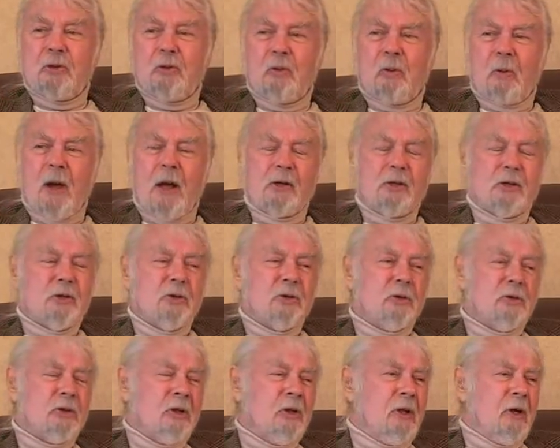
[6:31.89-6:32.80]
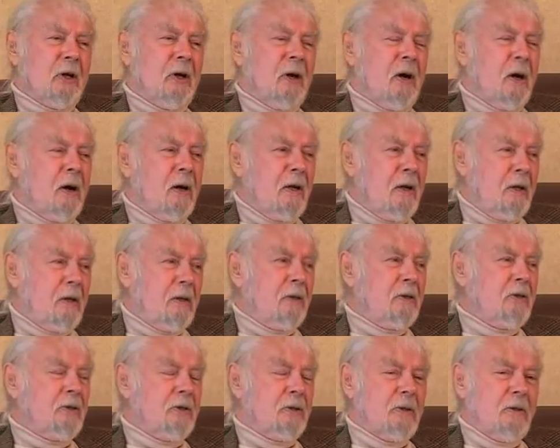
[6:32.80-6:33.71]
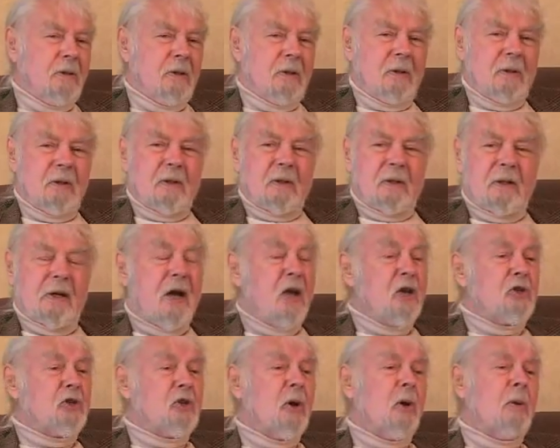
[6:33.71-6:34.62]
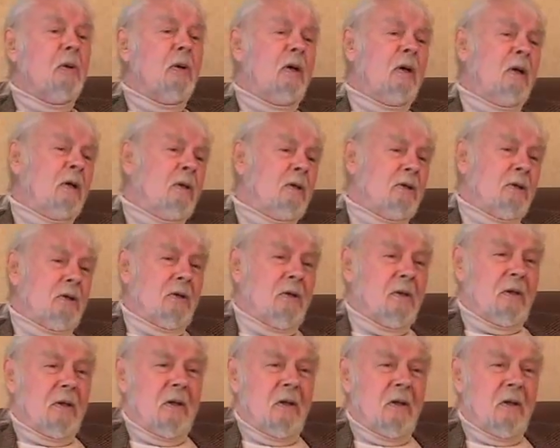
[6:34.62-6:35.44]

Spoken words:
the Watchers and the Guardians, custodians.